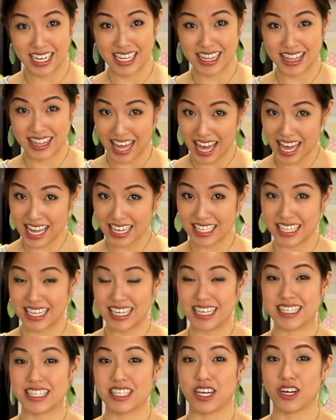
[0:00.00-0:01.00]
and that
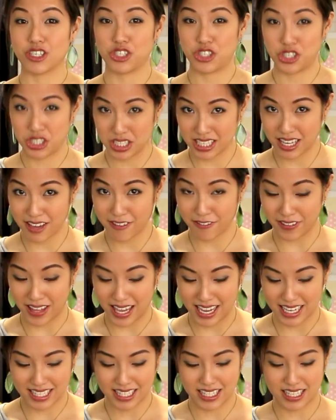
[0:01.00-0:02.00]
is our chili
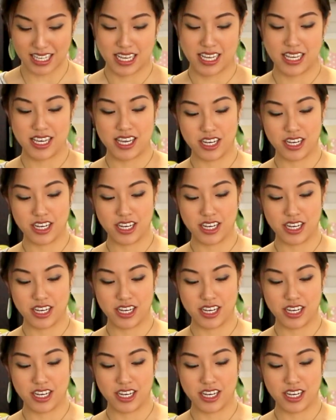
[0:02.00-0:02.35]
flakes.